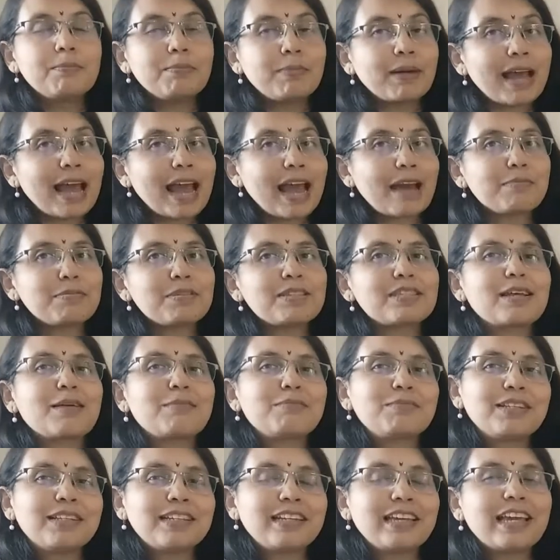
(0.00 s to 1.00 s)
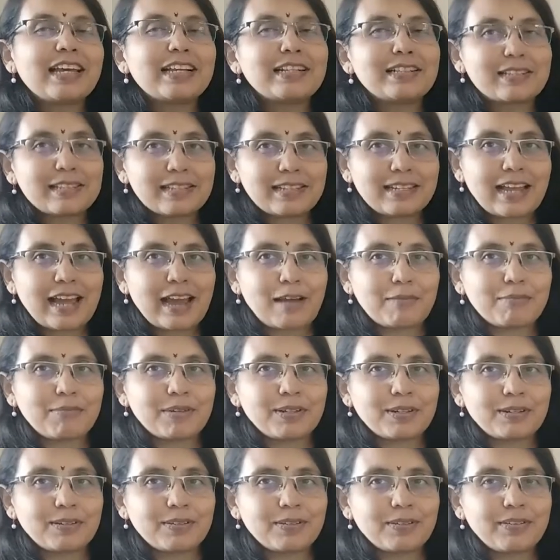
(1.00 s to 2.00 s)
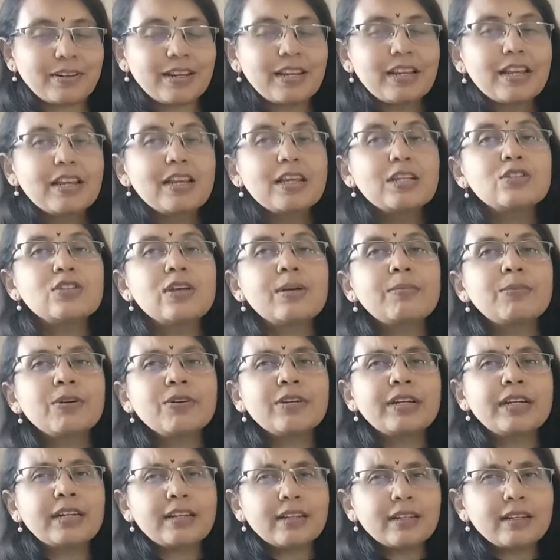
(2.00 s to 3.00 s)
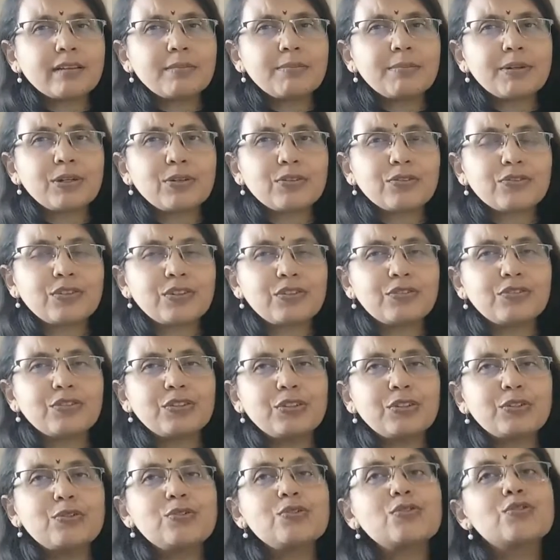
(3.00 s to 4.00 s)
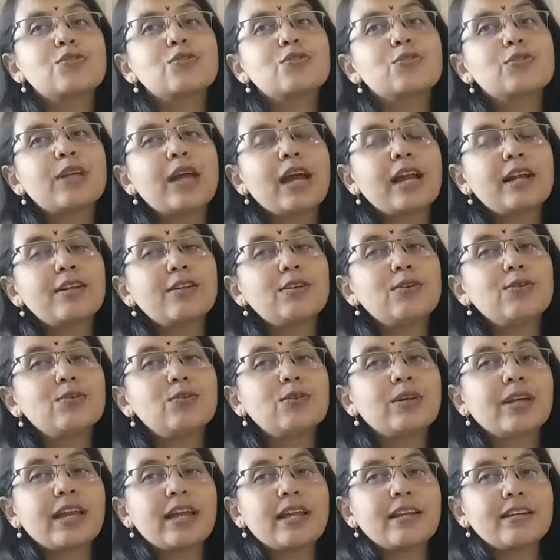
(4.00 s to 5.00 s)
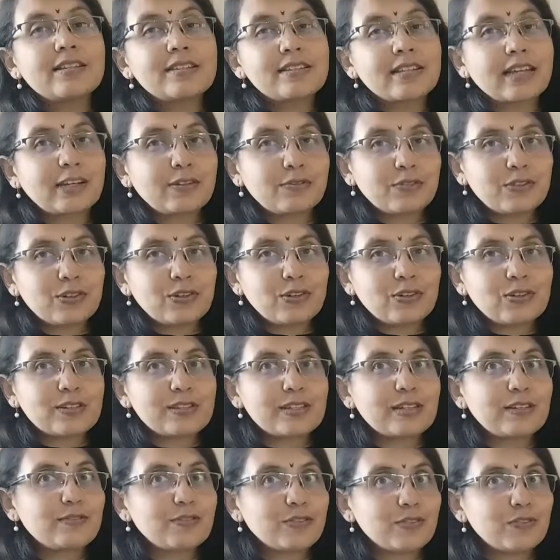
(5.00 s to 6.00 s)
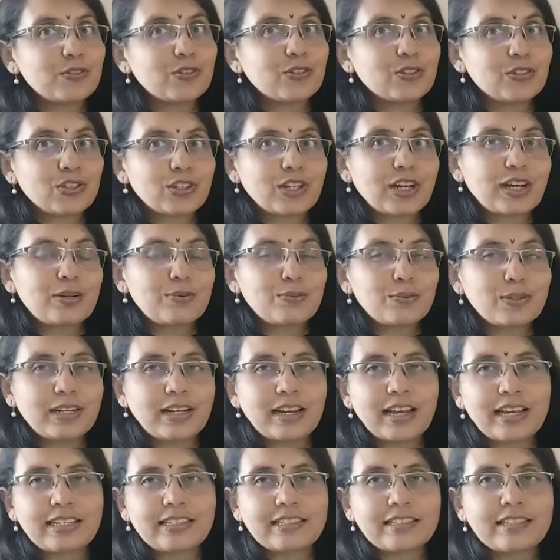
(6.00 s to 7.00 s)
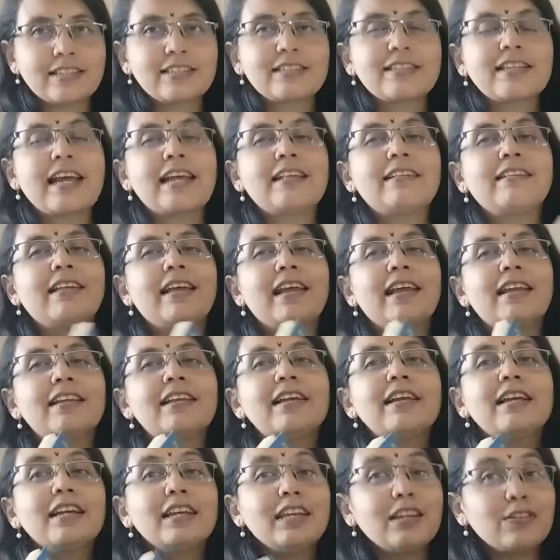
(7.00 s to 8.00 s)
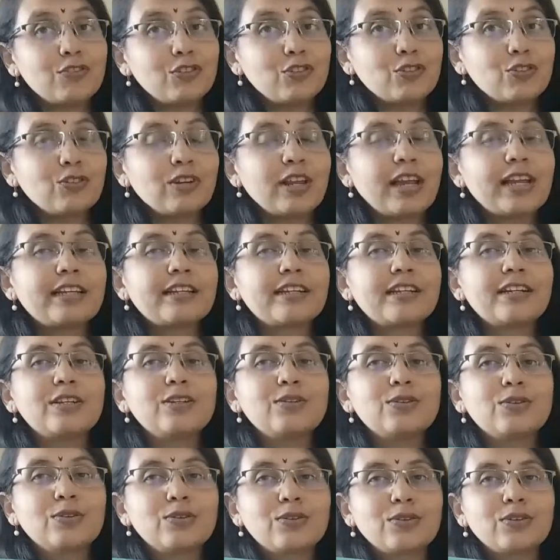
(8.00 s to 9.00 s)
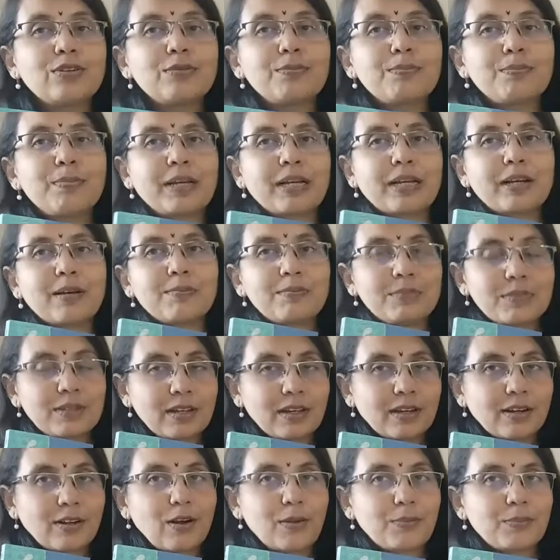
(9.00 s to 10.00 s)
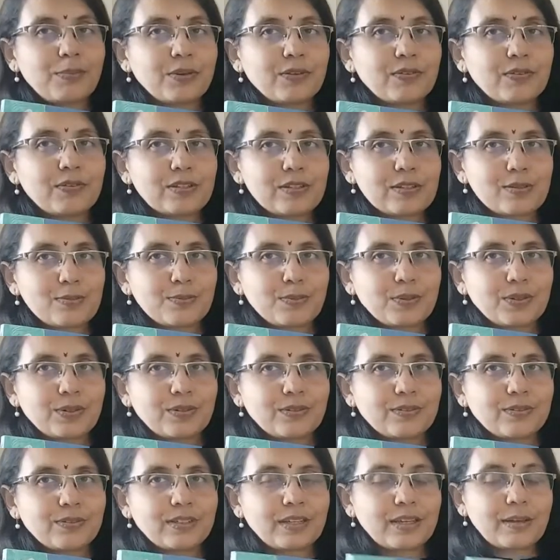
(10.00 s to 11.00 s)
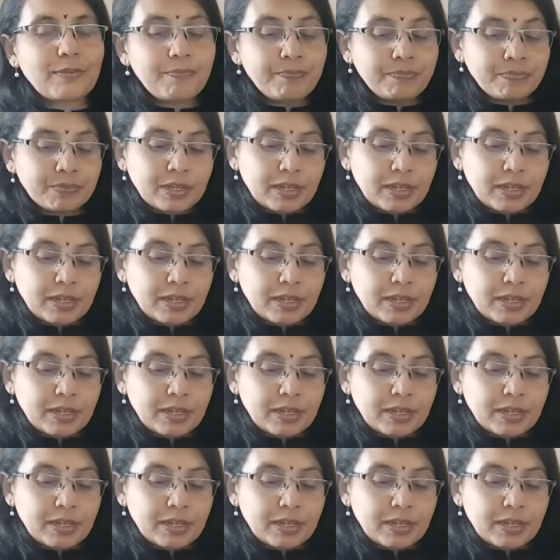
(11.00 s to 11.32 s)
Perhaps something else had happened. Alright, so I'm going to read a little bit of it for you so that you can decide for yourself if your child would like this, and then if you do like it, you could pick up a copy of this book. Okay.